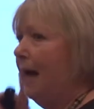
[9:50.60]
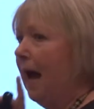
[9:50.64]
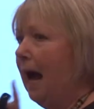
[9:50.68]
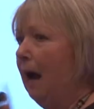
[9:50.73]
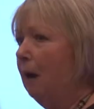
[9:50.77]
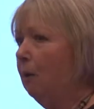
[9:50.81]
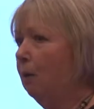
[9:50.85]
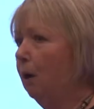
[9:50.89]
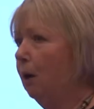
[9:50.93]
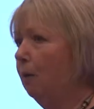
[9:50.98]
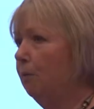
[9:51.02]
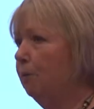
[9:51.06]

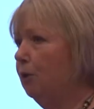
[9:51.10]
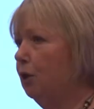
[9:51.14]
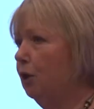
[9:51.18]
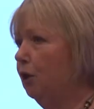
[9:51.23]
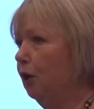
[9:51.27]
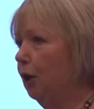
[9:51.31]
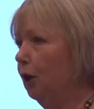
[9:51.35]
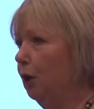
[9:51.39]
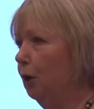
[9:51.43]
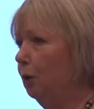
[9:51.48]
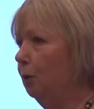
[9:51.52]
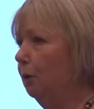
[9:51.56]
now up
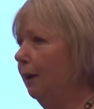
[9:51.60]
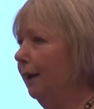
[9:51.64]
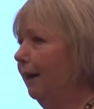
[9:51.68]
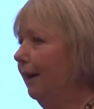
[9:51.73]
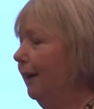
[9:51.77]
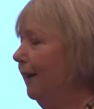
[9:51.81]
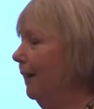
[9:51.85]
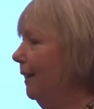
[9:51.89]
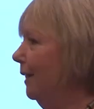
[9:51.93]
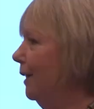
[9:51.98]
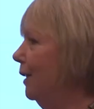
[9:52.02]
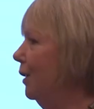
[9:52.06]
to
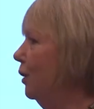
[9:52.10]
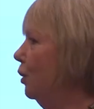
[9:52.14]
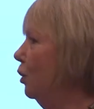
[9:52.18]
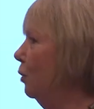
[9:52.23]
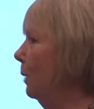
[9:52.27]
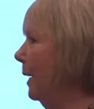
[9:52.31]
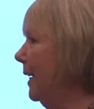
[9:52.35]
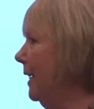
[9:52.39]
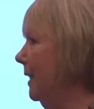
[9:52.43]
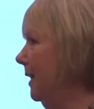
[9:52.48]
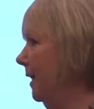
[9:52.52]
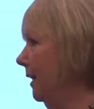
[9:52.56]

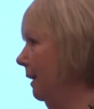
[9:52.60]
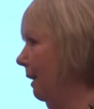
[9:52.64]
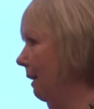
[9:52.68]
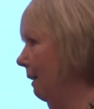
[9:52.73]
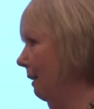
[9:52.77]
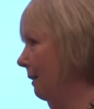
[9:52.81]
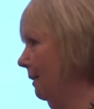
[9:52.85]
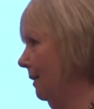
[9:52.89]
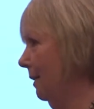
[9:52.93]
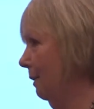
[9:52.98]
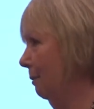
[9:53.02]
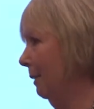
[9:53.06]
20
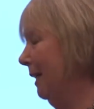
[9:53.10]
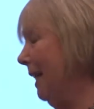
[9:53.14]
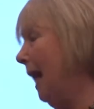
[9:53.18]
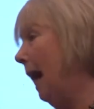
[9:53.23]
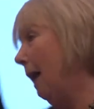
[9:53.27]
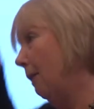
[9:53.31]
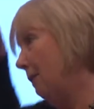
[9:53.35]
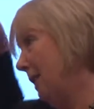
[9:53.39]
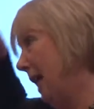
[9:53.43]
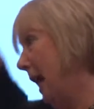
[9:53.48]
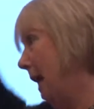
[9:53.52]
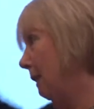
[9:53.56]
yards. We're
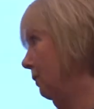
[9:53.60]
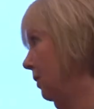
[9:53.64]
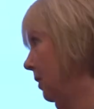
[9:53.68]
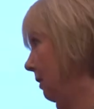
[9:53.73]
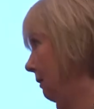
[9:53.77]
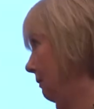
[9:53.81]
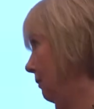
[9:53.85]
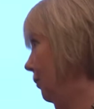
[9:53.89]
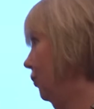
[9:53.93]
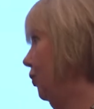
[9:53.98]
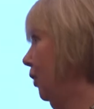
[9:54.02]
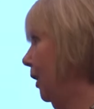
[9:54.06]
now down to,
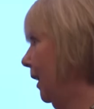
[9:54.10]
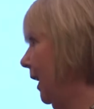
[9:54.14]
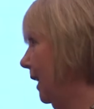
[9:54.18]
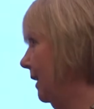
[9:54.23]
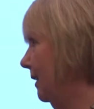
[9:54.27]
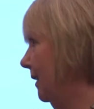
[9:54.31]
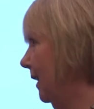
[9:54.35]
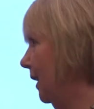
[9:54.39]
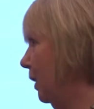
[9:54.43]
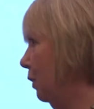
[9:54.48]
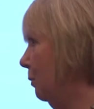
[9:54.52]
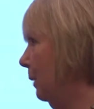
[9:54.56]

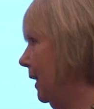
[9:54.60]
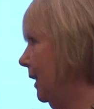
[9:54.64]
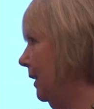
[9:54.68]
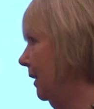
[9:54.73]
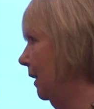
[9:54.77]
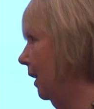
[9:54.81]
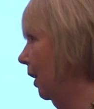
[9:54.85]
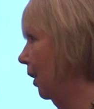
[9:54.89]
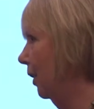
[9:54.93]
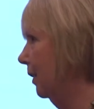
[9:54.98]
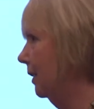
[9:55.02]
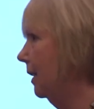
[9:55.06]

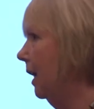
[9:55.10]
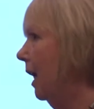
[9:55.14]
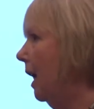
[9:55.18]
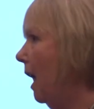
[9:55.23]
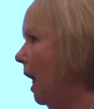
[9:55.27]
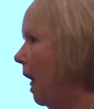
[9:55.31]
20 yards.